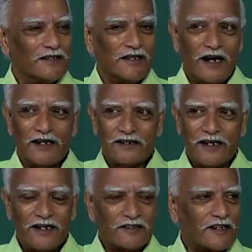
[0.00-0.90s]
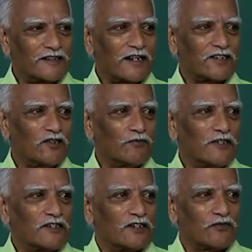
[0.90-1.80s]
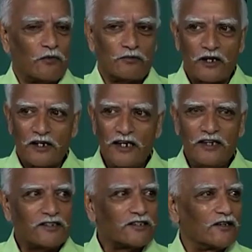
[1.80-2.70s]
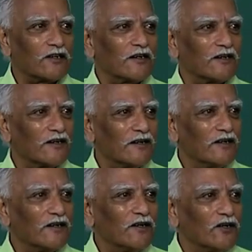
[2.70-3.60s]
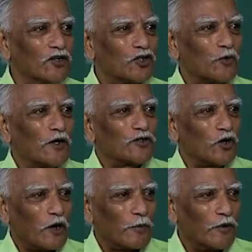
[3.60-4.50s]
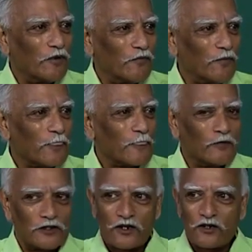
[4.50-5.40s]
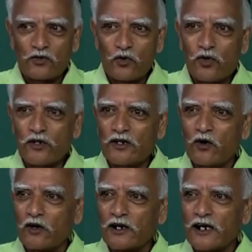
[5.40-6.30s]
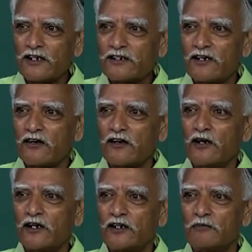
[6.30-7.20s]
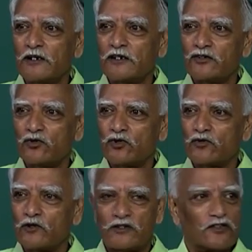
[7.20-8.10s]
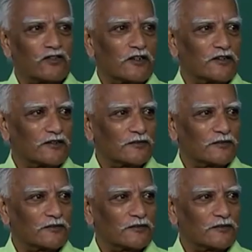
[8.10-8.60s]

The entire transaction of business from the east towards Europe was controlled and organized and regulated by the Jews for centuries.